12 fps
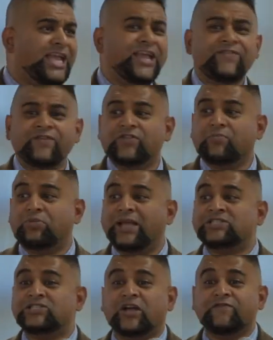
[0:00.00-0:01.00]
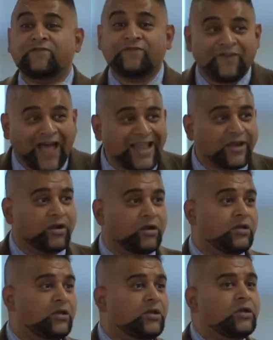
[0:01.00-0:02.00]
even if the place is on fire,
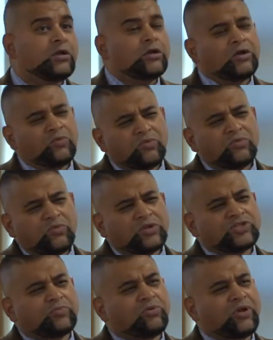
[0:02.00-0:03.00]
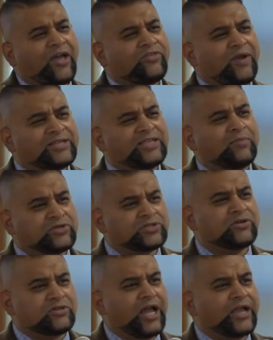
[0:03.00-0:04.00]
what's your pre-authorized numbers
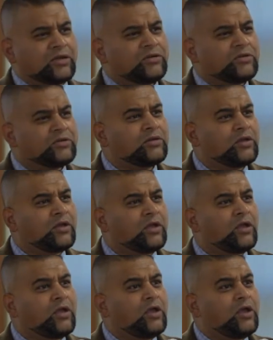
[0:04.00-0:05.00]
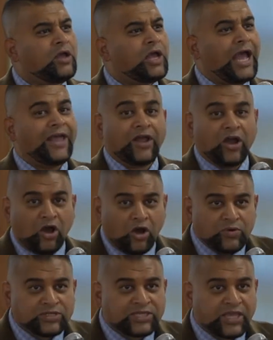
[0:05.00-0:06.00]
look like? And I
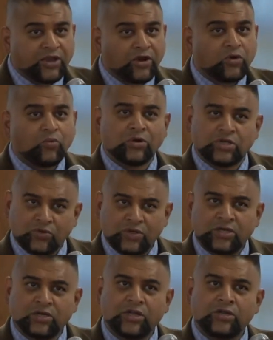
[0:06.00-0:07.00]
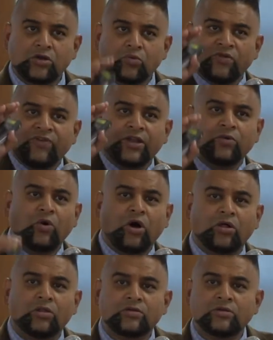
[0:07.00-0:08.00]
always hear, we're doing good, we've hit a
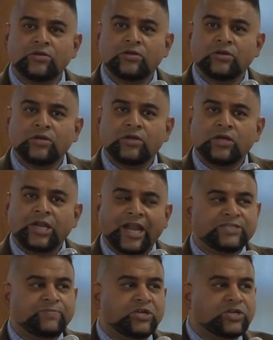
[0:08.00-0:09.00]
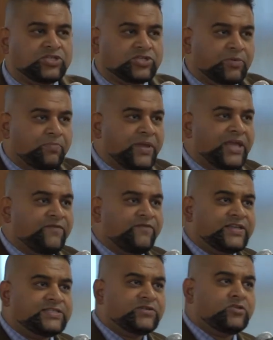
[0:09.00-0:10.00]
wall. And it's because there's a big
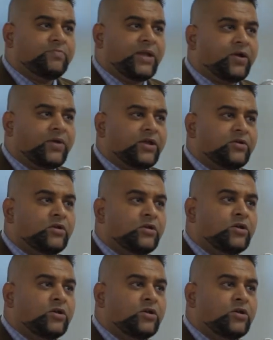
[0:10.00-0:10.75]
physical barrier.